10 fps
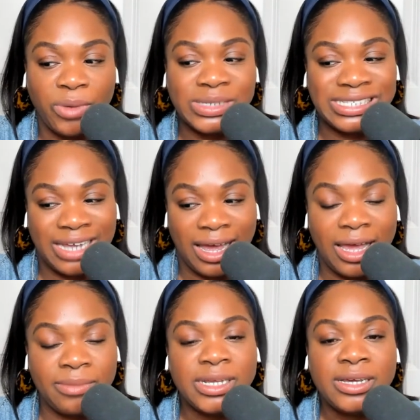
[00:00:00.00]
it was
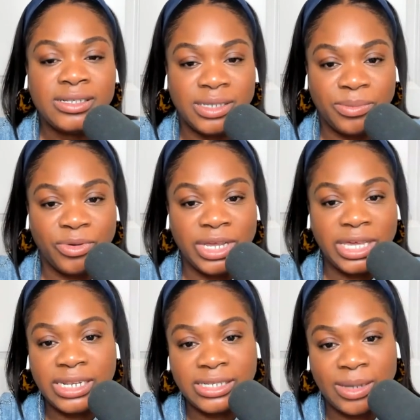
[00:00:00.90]
time to bring
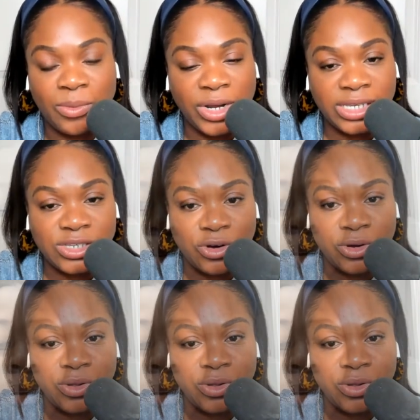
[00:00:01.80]
in someone external